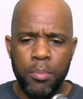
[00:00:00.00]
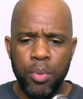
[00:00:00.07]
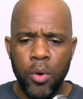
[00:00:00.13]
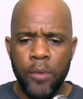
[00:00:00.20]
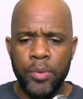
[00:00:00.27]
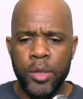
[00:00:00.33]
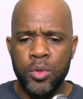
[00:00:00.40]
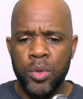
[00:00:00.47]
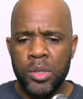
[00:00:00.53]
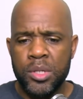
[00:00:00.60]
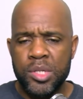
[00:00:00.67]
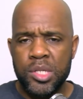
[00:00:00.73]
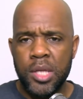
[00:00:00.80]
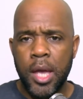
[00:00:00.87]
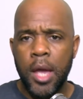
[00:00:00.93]
important that you
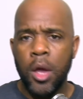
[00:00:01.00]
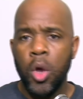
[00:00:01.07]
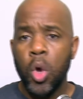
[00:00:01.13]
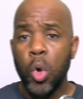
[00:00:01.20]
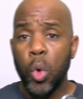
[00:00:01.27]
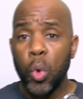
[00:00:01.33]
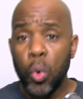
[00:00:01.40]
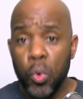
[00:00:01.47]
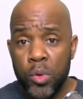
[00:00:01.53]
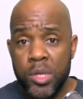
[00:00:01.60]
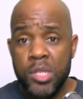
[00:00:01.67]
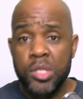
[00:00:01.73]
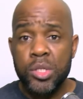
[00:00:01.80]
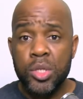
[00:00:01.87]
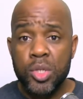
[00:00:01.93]
understand who
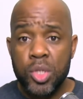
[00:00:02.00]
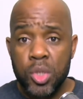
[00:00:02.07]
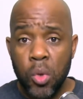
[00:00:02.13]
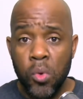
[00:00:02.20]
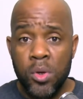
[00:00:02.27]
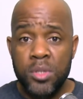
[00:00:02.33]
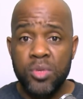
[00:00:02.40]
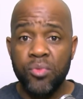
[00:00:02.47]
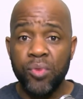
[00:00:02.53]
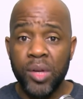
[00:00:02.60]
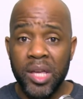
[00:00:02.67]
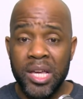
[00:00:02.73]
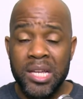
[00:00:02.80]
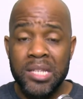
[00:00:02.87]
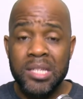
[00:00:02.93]
is the source
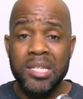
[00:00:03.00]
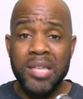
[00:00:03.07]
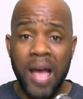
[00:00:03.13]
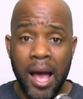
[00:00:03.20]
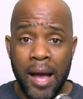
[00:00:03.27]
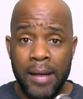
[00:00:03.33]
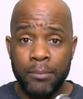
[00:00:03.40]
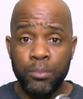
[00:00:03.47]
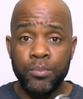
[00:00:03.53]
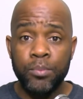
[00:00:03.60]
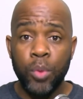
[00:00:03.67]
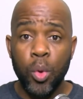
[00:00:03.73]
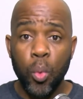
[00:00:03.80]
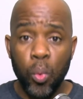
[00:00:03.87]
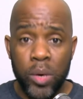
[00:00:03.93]
for end time
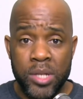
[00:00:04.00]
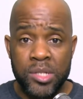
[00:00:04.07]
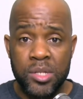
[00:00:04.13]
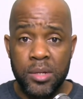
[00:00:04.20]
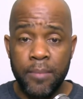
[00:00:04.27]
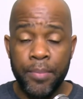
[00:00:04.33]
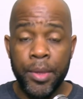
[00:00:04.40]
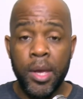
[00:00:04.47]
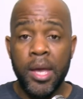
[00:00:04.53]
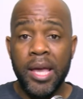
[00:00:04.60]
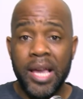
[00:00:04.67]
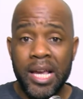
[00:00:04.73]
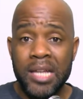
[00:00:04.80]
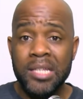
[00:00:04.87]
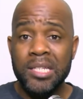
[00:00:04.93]
wisdom.
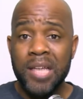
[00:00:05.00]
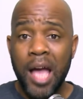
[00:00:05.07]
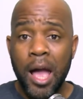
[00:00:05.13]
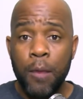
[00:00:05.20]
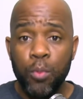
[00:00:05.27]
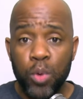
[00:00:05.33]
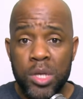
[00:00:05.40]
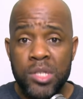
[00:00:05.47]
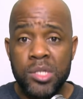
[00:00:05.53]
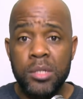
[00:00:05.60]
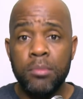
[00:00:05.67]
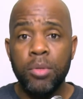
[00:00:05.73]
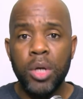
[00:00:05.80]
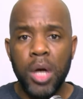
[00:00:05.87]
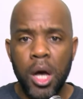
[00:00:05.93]
End time
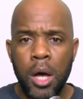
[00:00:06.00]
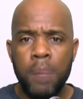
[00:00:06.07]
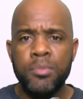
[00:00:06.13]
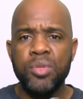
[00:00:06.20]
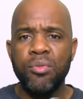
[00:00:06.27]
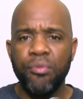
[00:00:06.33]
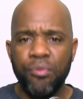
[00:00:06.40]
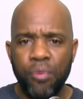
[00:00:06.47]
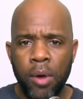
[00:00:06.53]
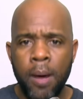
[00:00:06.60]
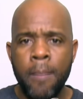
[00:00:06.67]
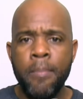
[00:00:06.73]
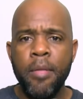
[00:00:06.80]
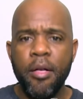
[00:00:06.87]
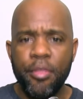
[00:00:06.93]
wisdom comes
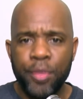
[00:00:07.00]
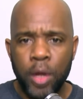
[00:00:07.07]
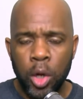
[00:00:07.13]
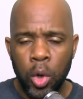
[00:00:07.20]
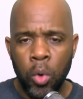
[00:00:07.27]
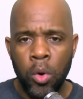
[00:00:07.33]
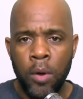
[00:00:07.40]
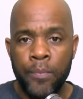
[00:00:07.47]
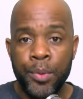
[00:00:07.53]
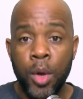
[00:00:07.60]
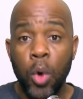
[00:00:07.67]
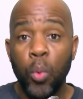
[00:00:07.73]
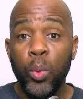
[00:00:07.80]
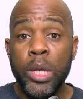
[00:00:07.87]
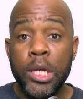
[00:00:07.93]
from the Lord.
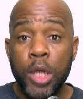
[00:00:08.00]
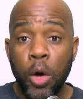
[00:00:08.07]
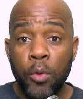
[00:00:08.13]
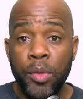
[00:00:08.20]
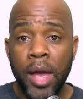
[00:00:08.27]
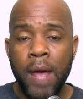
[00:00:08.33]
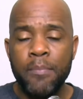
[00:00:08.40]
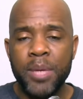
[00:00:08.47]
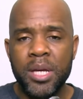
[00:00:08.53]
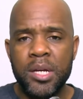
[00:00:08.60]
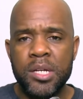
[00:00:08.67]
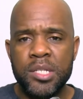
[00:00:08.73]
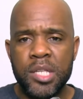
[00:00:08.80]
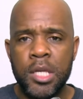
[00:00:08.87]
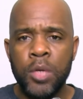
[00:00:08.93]
We know that
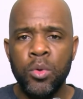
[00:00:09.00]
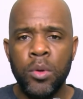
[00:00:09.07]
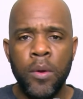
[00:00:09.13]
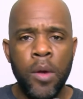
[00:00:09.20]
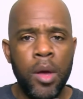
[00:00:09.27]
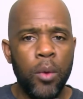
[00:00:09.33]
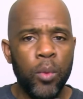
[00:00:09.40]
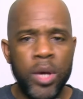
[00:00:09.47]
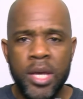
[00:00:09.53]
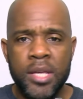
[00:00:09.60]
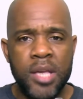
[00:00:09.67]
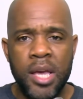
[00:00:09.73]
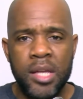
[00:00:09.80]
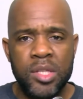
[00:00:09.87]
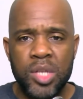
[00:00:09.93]
because he
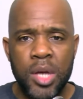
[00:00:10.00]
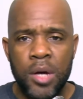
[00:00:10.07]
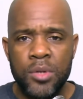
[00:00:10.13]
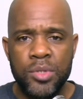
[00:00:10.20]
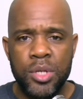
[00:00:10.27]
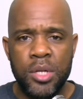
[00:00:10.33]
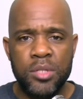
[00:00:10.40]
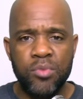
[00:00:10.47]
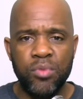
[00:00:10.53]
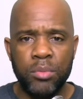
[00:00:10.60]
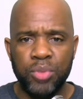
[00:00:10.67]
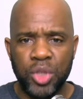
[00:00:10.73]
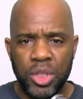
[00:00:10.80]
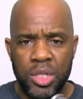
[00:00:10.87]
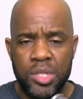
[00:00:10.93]
tells us
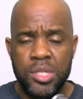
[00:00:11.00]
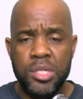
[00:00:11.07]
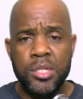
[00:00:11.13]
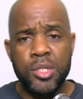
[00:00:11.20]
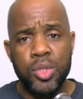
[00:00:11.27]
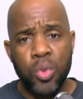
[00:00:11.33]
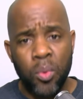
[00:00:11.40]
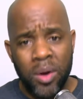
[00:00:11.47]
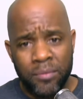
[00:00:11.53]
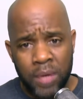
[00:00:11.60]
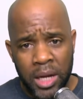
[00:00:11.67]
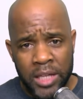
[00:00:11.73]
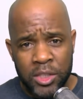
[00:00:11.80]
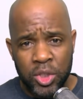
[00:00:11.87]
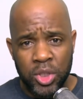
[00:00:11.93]
from Genesis to
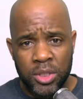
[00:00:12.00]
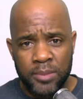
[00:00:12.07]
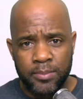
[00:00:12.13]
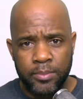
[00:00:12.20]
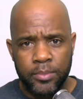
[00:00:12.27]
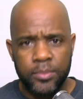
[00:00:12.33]
Revelation,